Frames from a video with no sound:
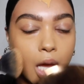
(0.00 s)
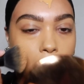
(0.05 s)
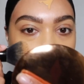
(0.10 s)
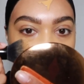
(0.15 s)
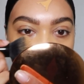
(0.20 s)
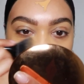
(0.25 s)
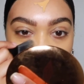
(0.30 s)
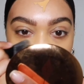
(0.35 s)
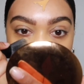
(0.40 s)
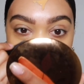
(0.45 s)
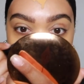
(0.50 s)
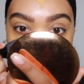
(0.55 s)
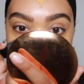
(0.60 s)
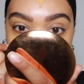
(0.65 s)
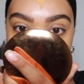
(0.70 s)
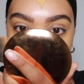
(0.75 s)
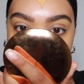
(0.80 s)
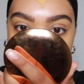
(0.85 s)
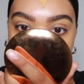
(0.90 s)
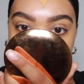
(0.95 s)
I don't know,
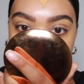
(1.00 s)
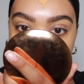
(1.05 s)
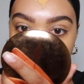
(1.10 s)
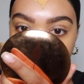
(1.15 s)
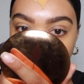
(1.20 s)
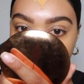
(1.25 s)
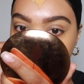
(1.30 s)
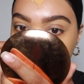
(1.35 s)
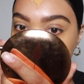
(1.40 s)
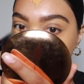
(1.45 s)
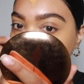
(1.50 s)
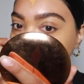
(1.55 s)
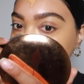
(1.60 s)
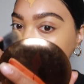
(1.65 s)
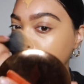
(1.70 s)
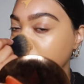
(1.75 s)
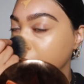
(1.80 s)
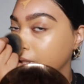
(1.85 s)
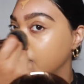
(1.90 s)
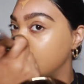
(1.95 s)
I'm
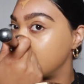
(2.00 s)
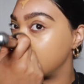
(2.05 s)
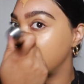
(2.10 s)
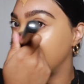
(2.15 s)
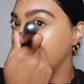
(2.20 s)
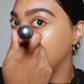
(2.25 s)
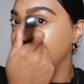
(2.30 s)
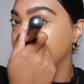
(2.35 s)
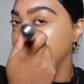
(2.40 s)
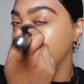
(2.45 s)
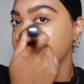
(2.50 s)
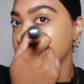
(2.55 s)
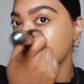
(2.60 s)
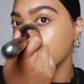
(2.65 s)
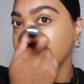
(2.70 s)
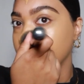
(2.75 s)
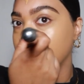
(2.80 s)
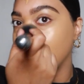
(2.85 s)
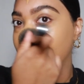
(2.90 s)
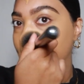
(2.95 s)
not really a tech
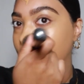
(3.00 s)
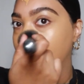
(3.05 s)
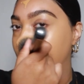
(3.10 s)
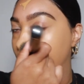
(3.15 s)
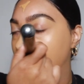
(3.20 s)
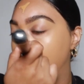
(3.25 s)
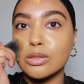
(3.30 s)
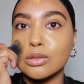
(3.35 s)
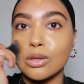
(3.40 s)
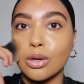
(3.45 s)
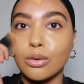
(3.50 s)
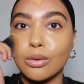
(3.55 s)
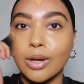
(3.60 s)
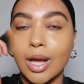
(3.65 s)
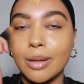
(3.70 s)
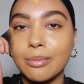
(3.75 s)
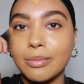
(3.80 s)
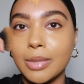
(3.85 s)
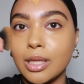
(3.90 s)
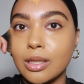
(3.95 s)
person. So
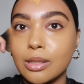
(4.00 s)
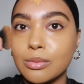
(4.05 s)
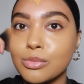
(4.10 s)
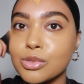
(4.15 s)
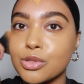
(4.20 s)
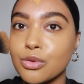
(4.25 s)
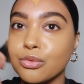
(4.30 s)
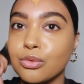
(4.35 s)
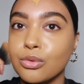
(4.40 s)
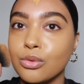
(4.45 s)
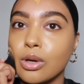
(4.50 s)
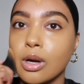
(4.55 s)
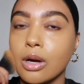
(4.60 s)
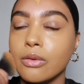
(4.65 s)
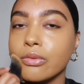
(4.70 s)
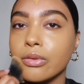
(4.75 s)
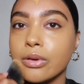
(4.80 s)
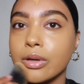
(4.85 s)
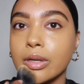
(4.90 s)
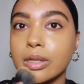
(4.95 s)
like medium to full
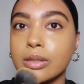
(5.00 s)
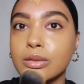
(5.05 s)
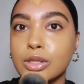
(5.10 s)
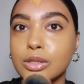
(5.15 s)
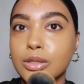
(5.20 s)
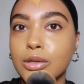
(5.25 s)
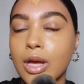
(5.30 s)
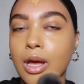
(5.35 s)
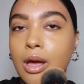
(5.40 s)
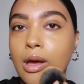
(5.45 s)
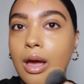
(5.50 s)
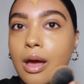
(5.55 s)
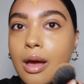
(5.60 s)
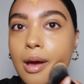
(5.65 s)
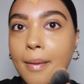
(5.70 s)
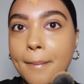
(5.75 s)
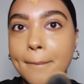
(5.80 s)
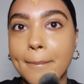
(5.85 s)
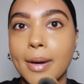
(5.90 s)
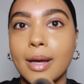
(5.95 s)
coverage,
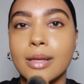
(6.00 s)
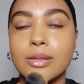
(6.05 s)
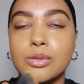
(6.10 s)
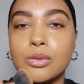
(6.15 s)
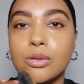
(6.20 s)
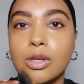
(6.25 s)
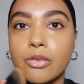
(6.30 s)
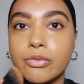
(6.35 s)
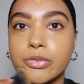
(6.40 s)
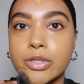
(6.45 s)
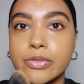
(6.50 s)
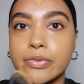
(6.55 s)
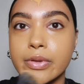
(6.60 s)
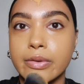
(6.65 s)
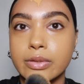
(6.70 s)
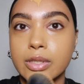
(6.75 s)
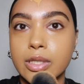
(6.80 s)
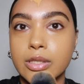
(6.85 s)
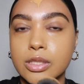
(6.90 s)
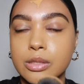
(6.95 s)
but I do love this
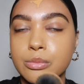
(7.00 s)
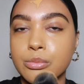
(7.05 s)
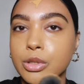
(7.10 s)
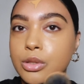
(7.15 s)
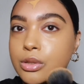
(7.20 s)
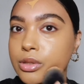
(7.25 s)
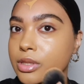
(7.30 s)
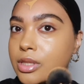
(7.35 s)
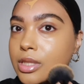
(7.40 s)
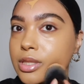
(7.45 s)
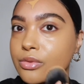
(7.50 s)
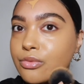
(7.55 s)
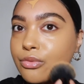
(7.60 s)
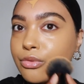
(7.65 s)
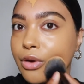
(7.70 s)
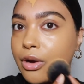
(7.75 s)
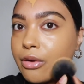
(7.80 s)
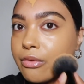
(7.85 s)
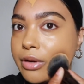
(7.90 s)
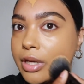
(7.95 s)
foundation because it's
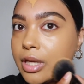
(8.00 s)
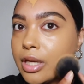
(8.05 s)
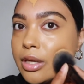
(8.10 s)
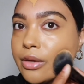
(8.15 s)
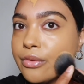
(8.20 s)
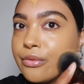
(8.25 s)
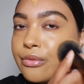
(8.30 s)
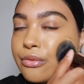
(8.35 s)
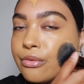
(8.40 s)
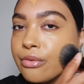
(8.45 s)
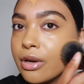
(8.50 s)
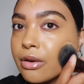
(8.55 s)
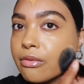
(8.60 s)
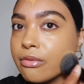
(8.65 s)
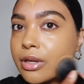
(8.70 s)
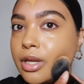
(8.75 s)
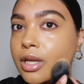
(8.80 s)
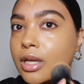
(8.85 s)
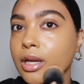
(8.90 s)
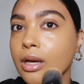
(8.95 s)
very
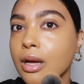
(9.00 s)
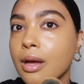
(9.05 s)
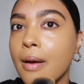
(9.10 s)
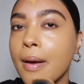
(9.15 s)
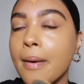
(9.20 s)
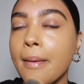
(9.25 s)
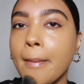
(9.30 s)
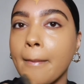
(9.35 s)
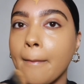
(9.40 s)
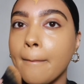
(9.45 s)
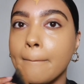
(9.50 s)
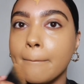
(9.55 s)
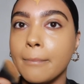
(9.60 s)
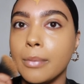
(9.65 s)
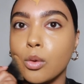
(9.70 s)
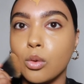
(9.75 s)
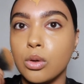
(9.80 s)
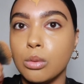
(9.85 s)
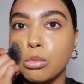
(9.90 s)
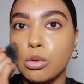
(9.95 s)
very
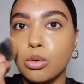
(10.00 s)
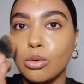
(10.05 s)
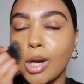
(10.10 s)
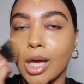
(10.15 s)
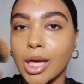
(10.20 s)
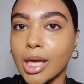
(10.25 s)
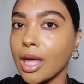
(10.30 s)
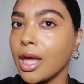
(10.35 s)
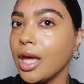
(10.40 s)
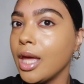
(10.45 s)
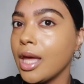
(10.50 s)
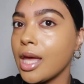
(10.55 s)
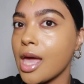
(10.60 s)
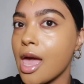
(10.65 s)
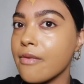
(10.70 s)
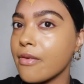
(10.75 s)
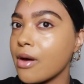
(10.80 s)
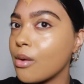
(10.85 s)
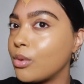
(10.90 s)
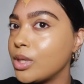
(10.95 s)
buildable. Like
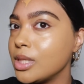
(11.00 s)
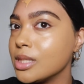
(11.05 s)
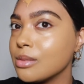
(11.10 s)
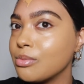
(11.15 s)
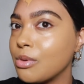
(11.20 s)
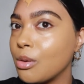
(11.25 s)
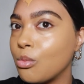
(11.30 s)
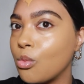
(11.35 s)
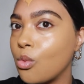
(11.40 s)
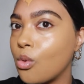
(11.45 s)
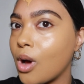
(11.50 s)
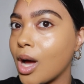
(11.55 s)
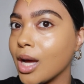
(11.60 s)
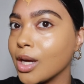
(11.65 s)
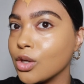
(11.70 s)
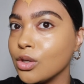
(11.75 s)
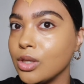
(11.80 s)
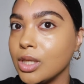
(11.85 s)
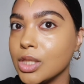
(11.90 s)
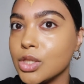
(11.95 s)
if I wanted to put more, I
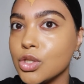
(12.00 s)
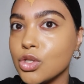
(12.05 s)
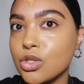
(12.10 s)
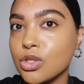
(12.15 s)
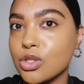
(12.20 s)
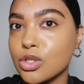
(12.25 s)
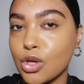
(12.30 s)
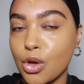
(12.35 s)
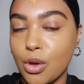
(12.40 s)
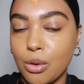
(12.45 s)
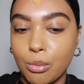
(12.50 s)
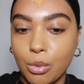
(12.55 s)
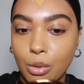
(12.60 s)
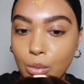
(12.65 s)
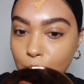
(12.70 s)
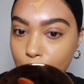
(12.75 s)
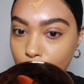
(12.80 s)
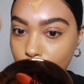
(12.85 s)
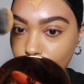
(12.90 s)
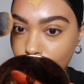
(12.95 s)
could literally just go and
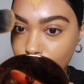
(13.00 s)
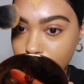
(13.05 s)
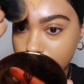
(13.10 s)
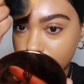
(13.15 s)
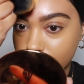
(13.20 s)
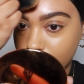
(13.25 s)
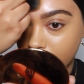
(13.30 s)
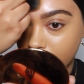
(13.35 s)
put more, it's not